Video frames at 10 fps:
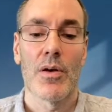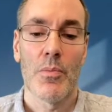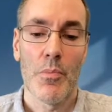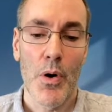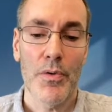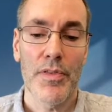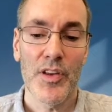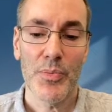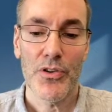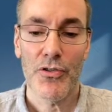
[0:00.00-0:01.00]
Both
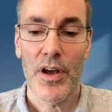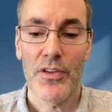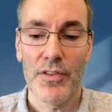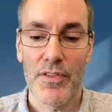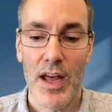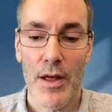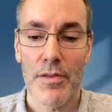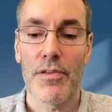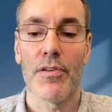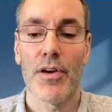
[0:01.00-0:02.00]
these portrayals of
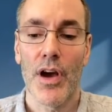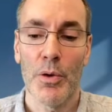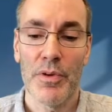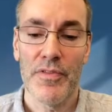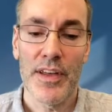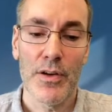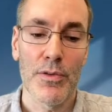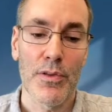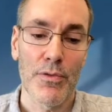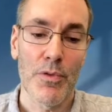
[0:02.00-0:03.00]
death are
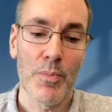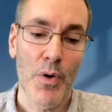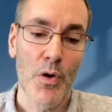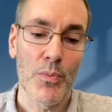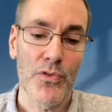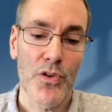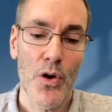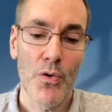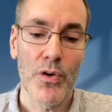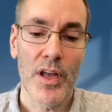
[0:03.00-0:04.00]
revealed through the poem's
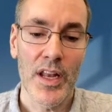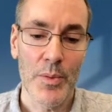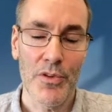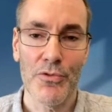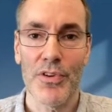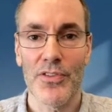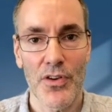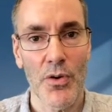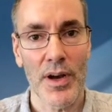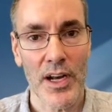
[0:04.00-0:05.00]
tone and imagery.
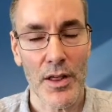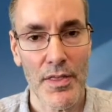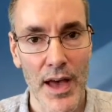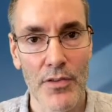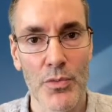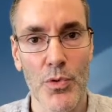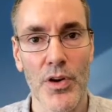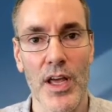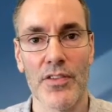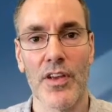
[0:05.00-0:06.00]
So I got a
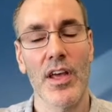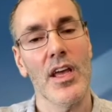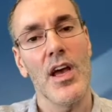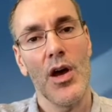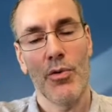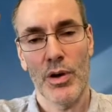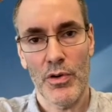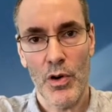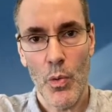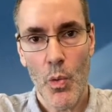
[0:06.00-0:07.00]
1,000-word essay where I'm
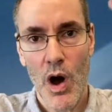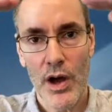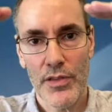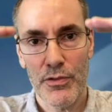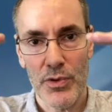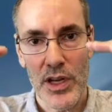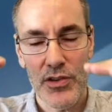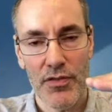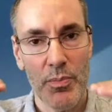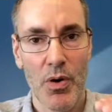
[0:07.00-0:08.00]
going to walk through
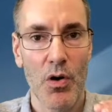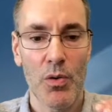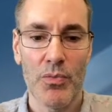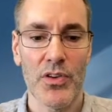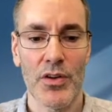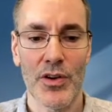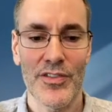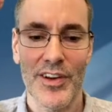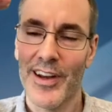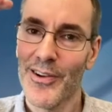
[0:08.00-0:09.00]
each of the poems, and I'm going to
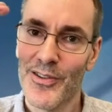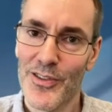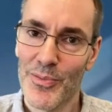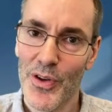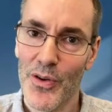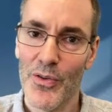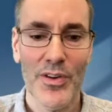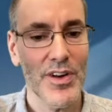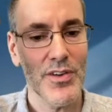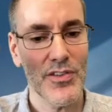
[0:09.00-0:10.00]
say, here's some tone,
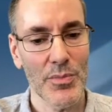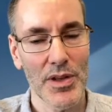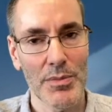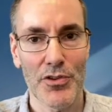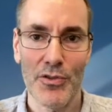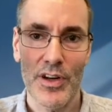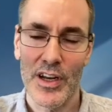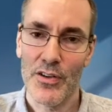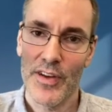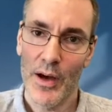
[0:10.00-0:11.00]
and here's some imagery, and
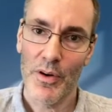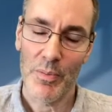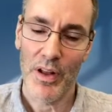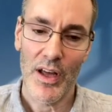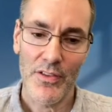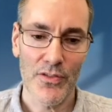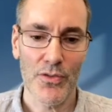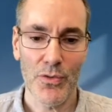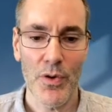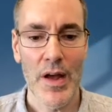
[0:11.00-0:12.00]
here's how it applies
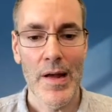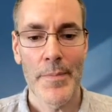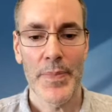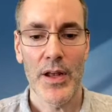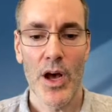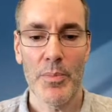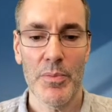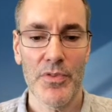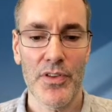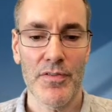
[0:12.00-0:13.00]
to an
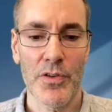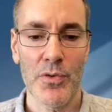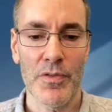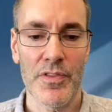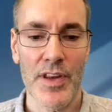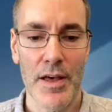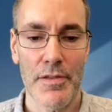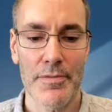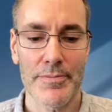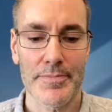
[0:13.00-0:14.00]
optimistic view of
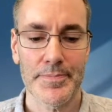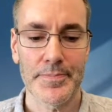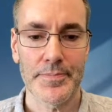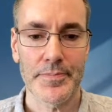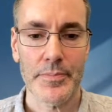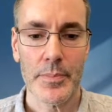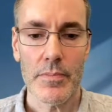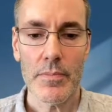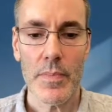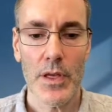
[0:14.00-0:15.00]
death.
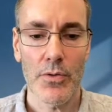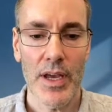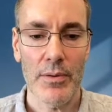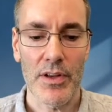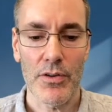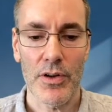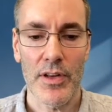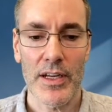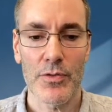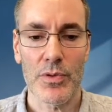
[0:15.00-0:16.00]
Okay, let's look at the
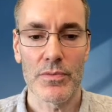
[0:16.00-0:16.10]
next one.